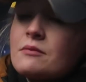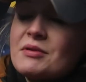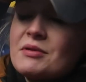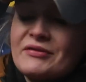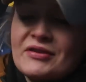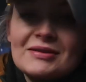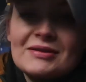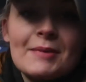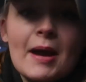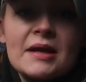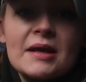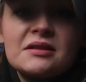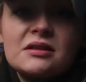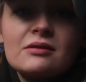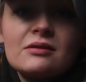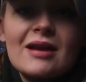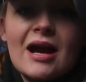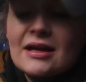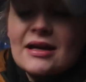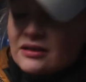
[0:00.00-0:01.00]
But if this matters
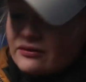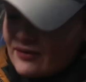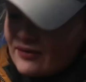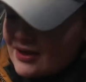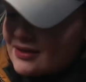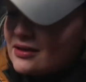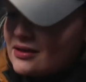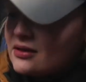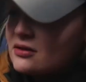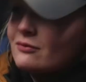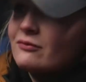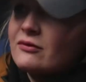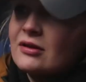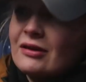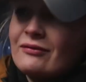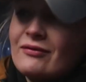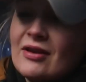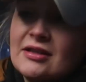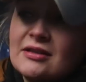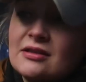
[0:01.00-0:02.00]
to you guys, invest in
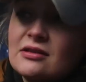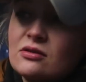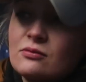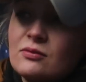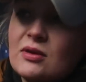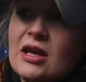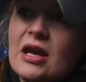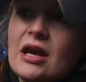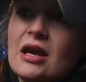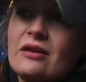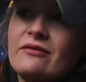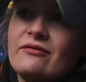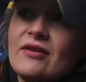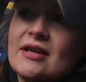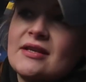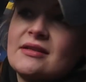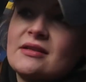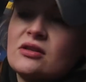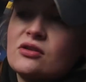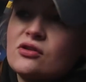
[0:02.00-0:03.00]
something, invest in some kit,
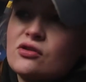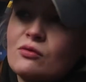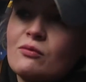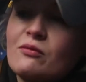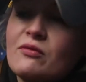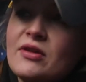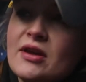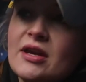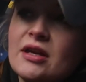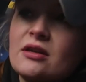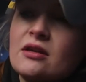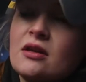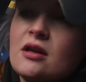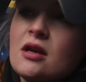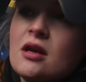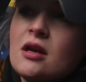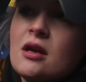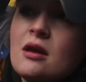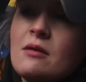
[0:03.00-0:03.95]
invest in something,